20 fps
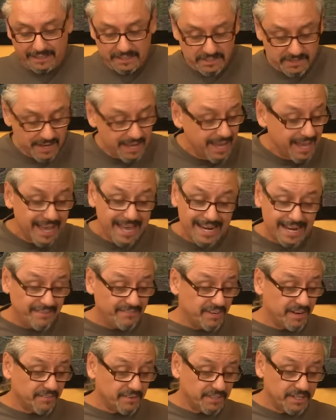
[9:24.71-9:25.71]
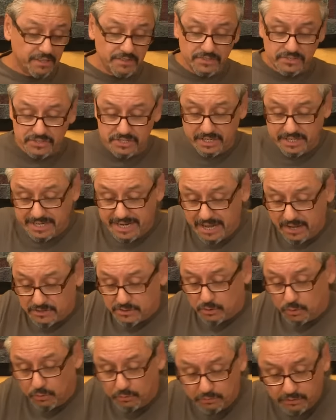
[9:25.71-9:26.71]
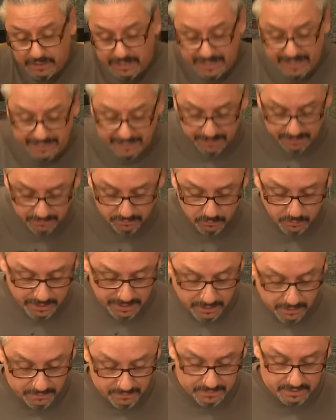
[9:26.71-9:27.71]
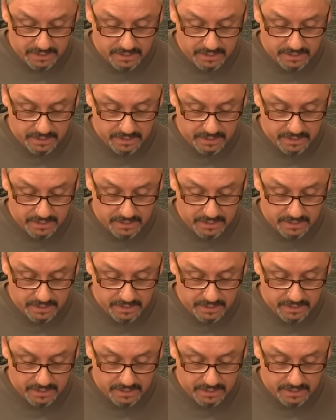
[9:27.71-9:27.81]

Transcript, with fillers: Let's, and I've never done this sitting down, so hopefully I can, well,